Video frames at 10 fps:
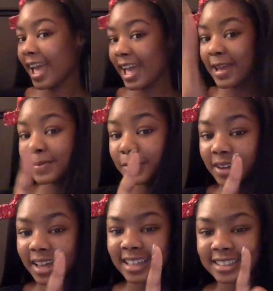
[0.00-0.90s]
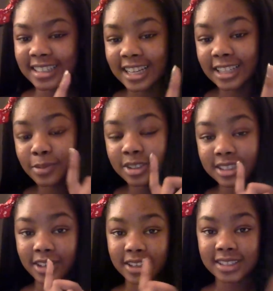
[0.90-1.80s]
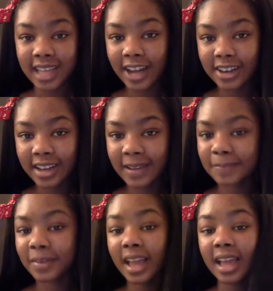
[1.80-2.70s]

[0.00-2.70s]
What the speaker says: April 18th, which is on a Saturday,